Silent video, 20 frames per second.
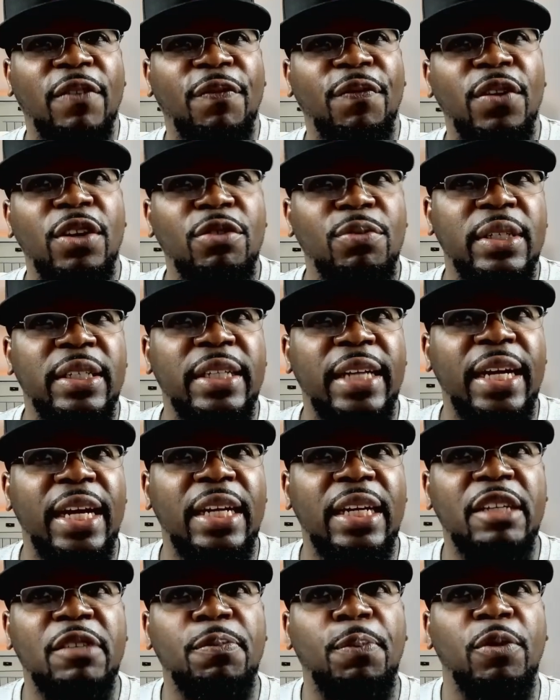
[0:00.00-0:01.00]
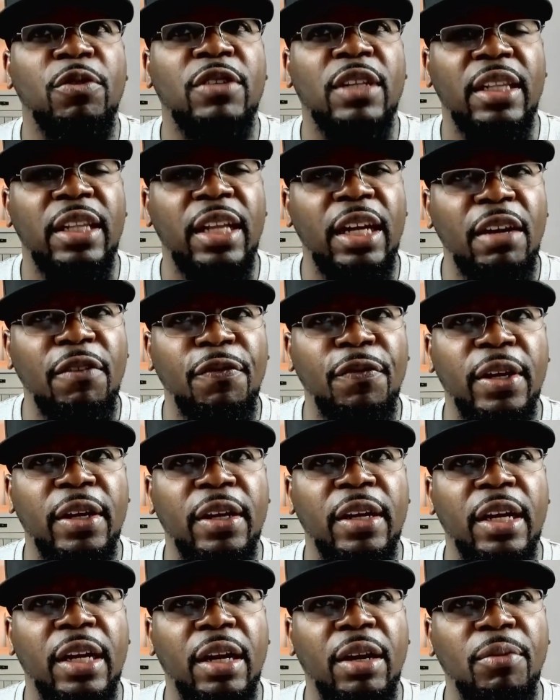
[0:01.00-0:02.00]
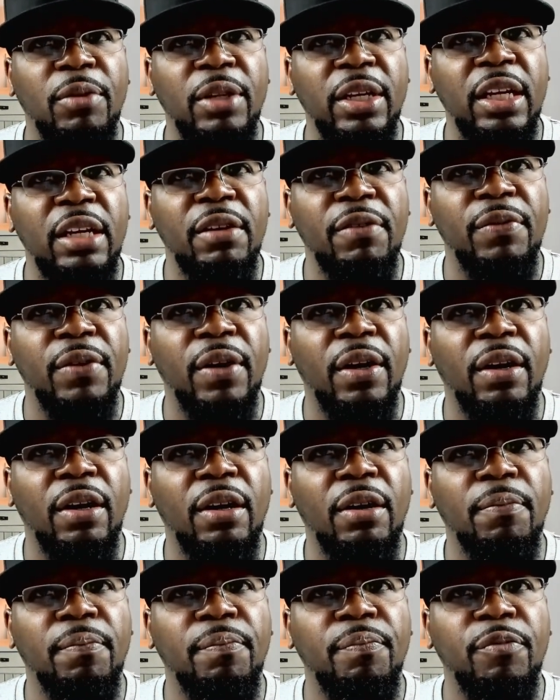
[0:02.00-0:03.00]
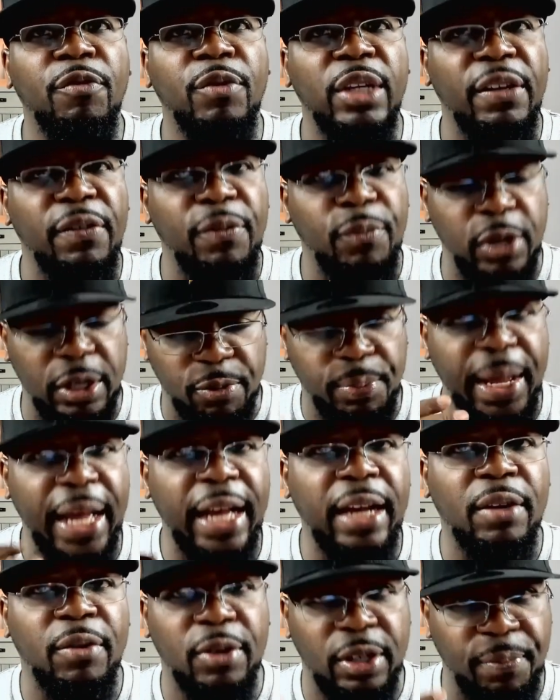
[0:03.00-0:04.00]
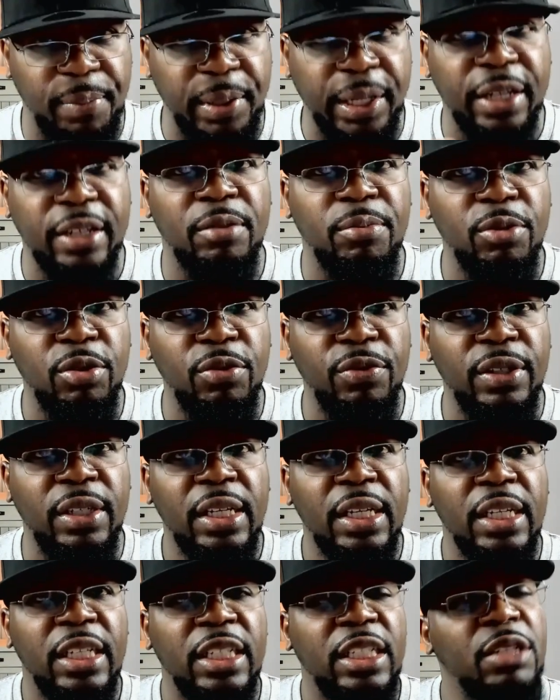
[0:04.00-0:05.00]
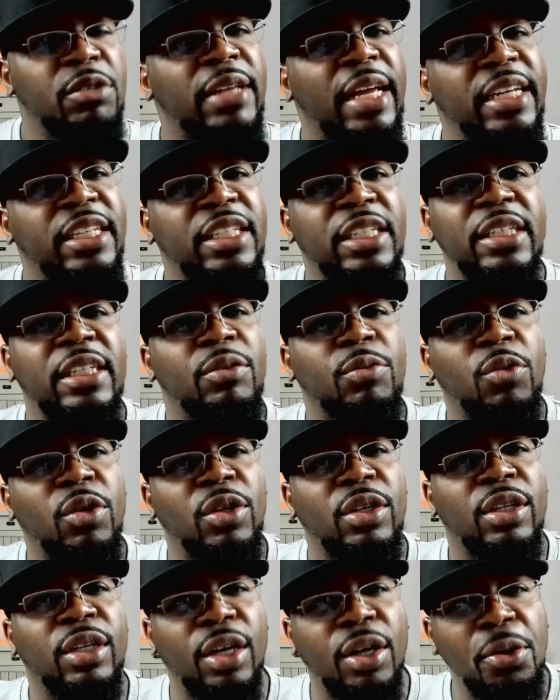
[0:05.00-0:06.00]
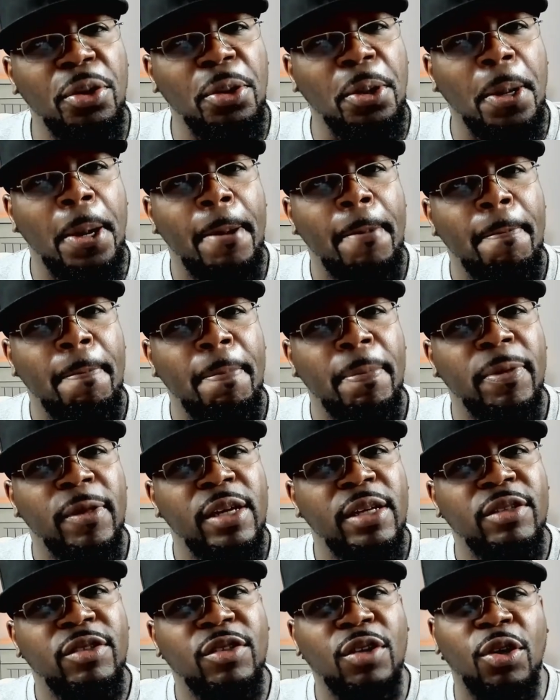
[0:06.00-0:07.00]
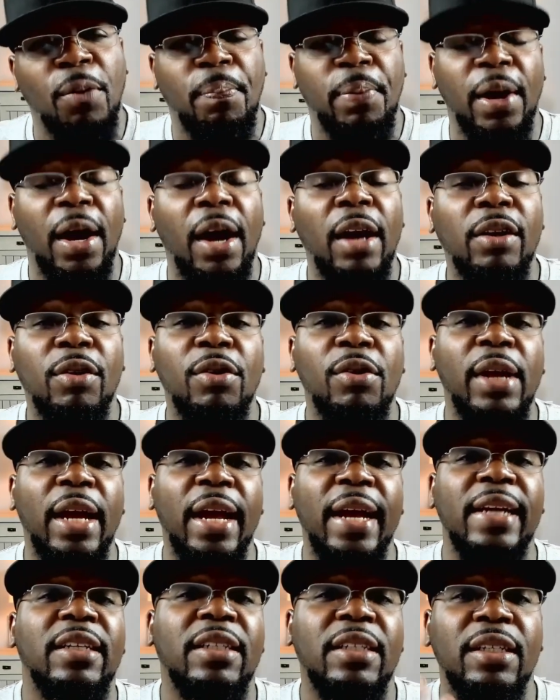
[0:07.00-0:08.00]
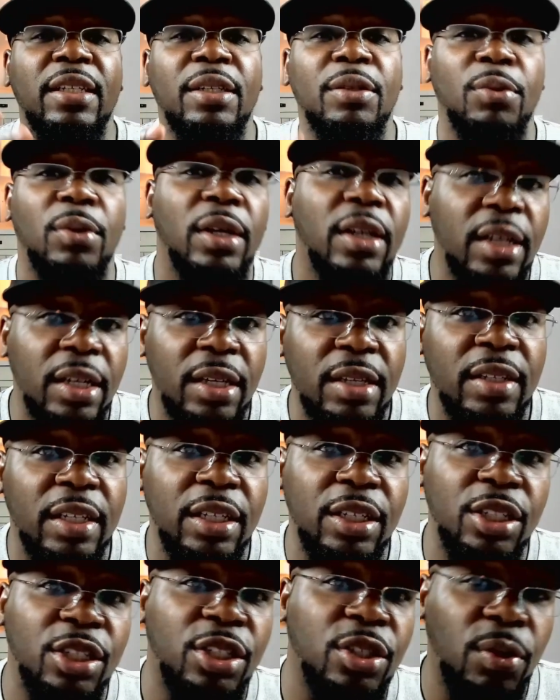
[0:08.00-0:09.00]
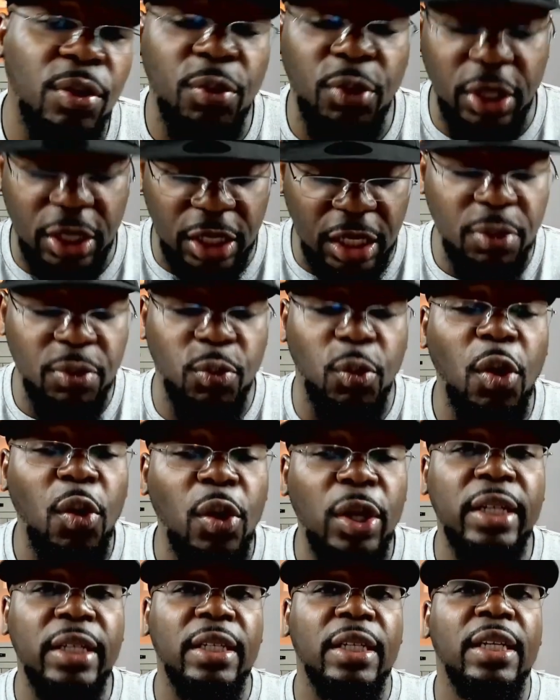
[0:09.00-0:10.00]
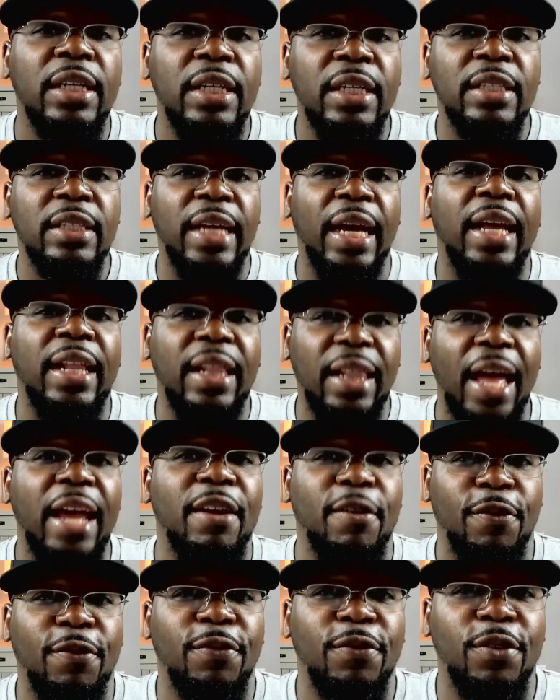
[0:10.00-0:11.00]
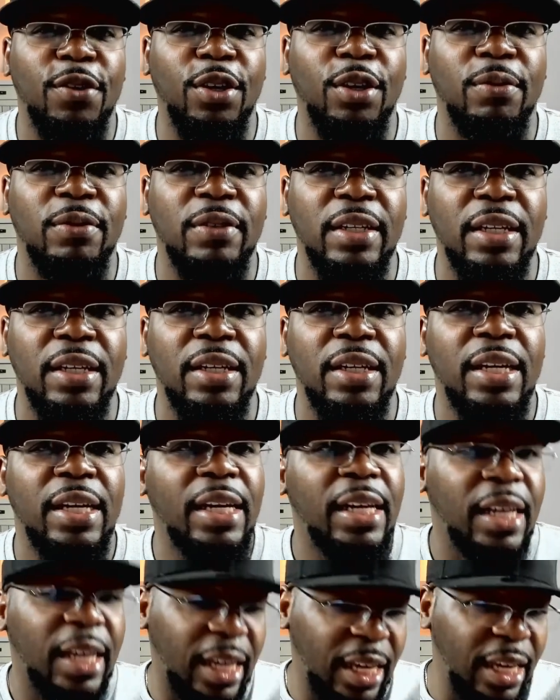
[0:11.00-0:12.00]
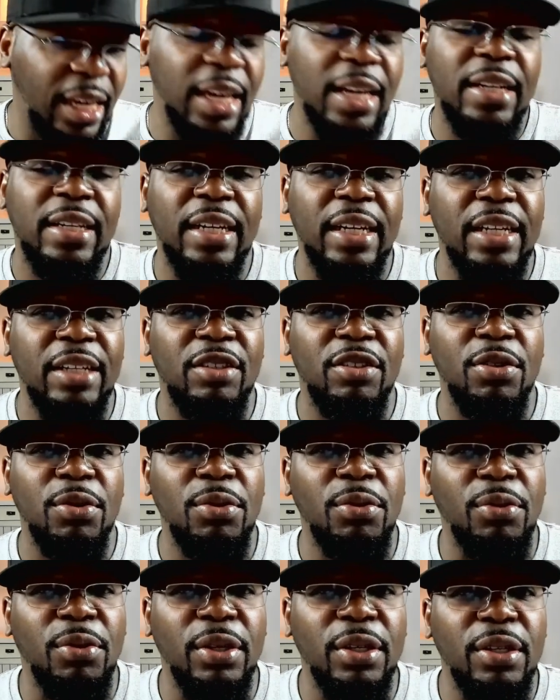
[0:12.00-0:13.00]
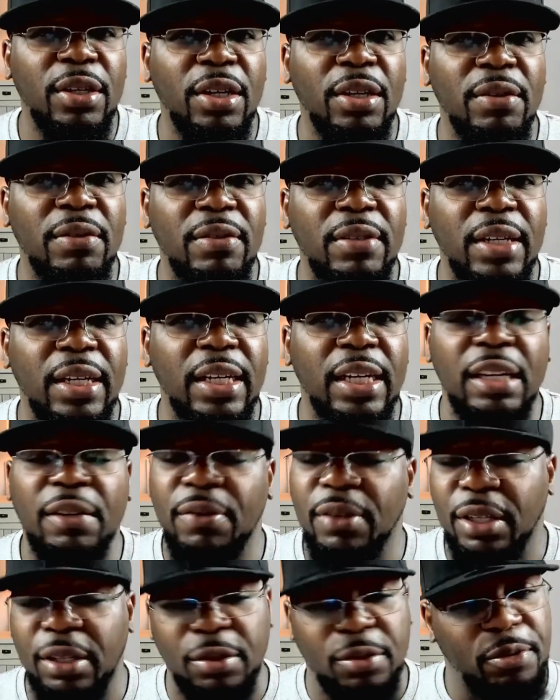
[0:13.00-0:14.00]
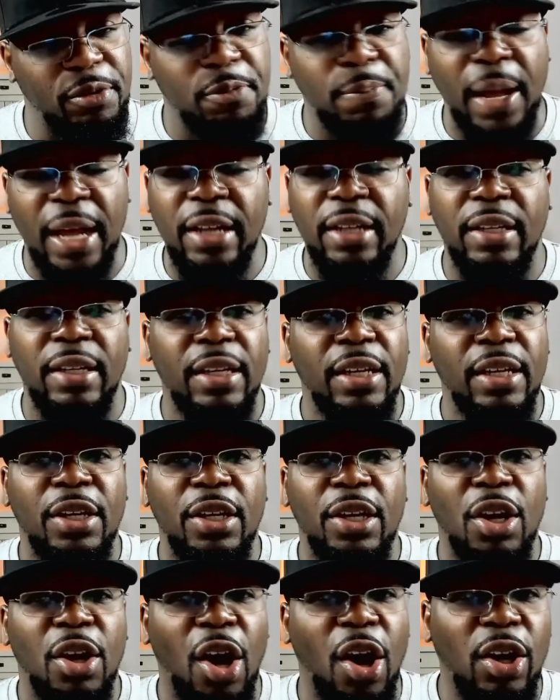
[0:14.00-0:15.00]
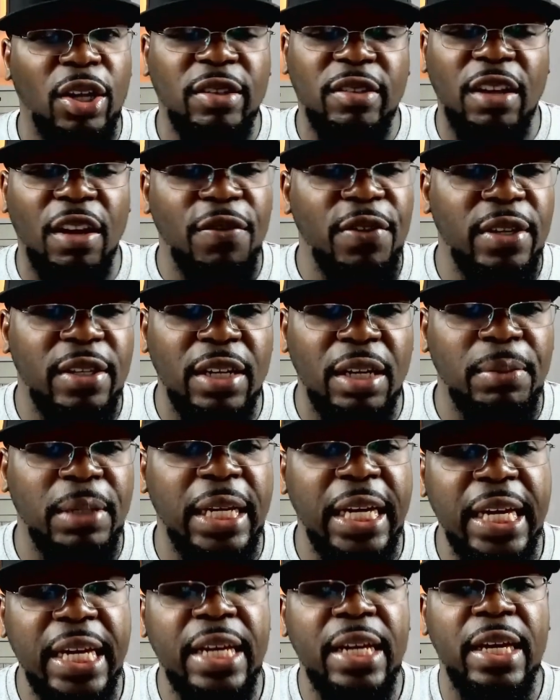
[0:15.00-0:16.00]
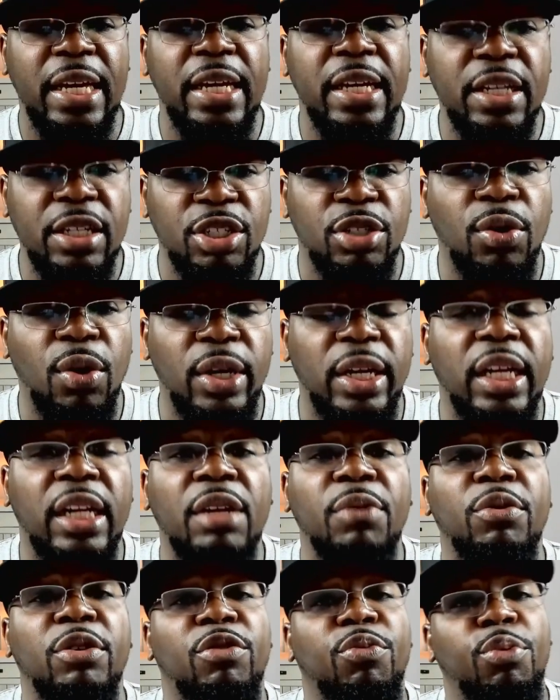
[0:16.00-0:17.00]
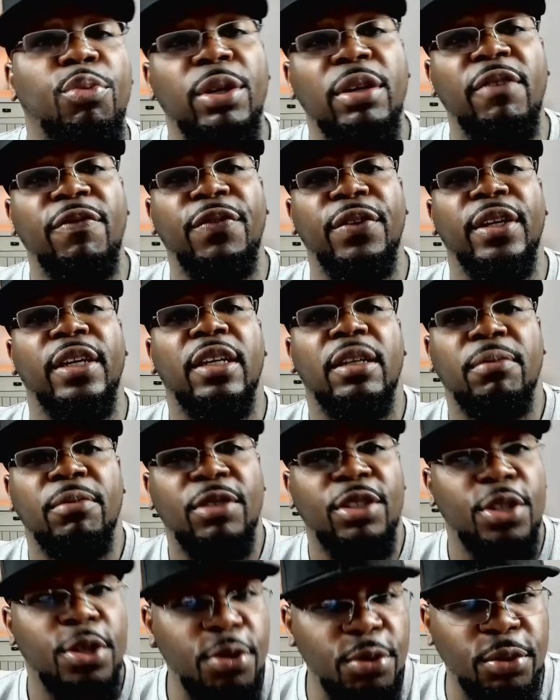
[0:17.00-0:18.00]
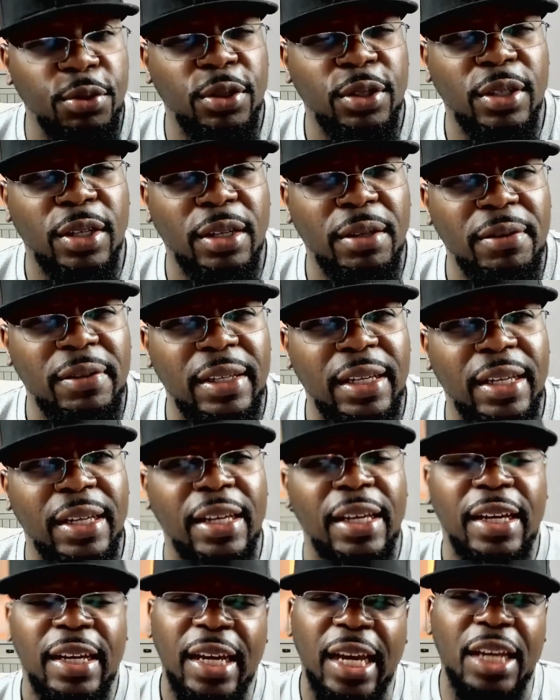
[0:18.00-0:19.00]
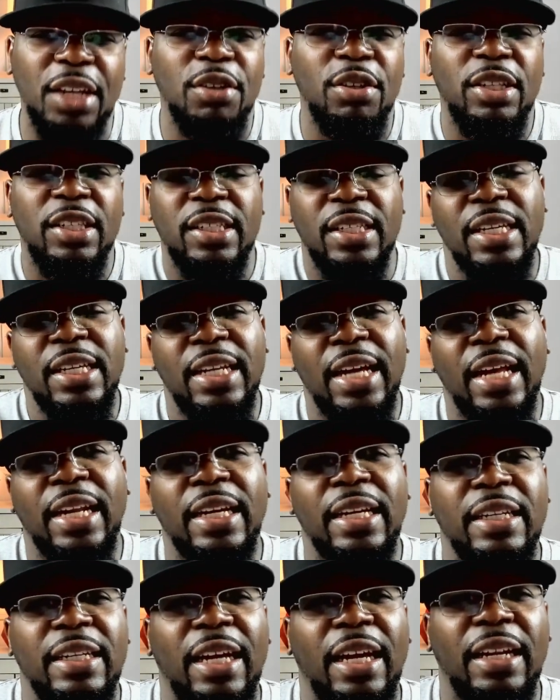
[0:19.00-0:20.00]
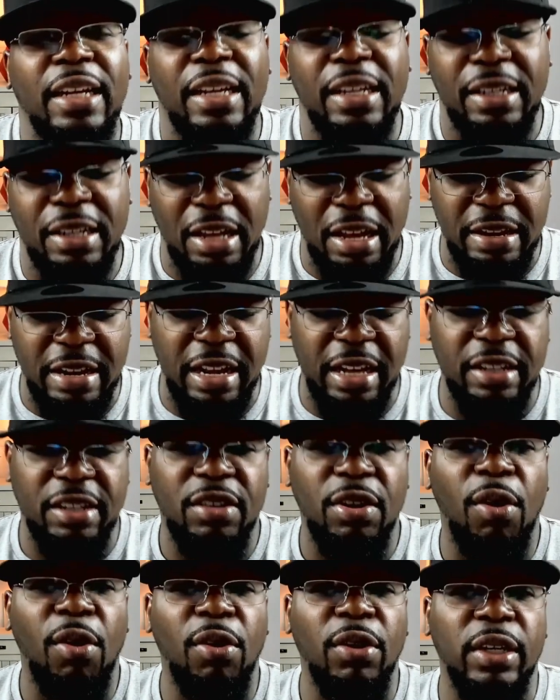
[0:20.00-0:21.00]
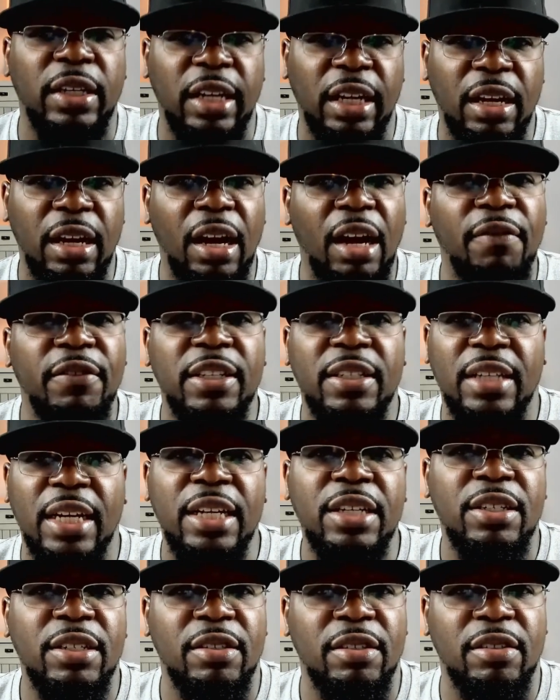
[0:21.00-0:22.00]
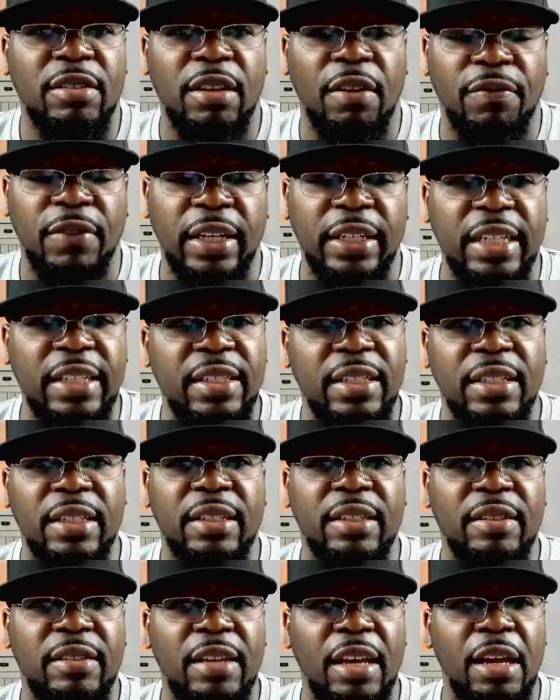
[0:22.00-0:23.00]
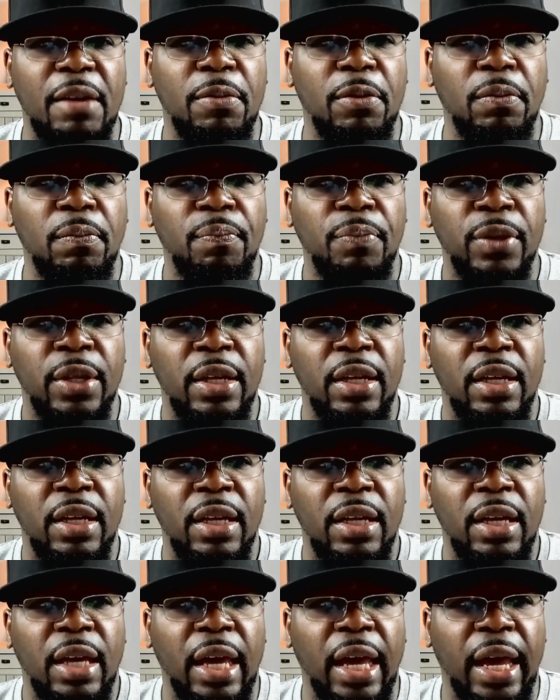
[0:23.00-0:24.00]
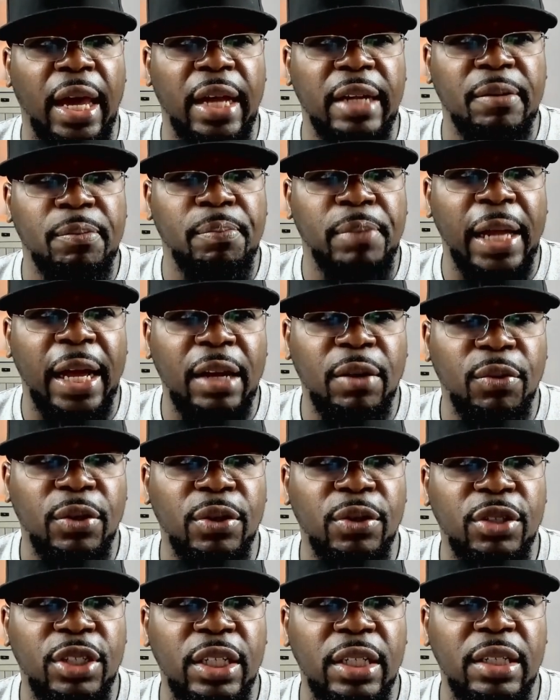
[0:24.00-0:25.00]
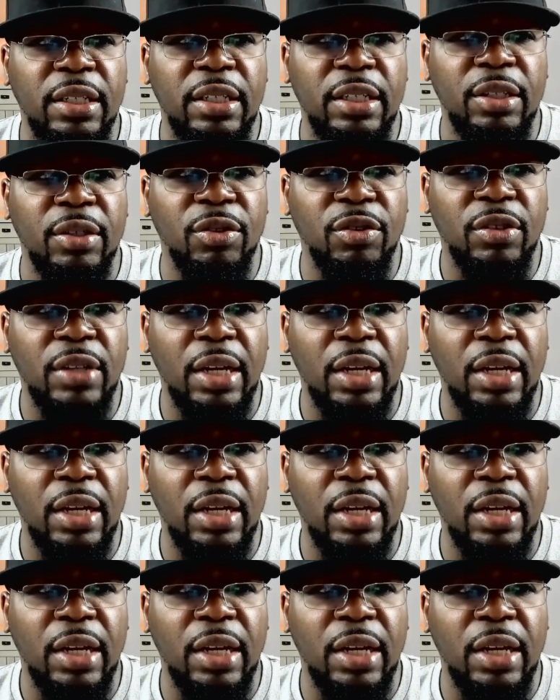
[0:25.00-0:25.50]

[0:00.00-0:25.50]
first went down, they supposed to left and leave. When the beginning of the movie, she was like, she didn't want to go. So a part of her actually was enjoying. She wanted that life, you know what I'm saying? And he did too, you know what I'm saying? Even despite all the stuff he's talking about, he enjoyed it, and it was real for him too, you know what I'm saying? And you see that in their talk, in their conversations and stuff, like they sitting at the table. And Black Widow, she, you know,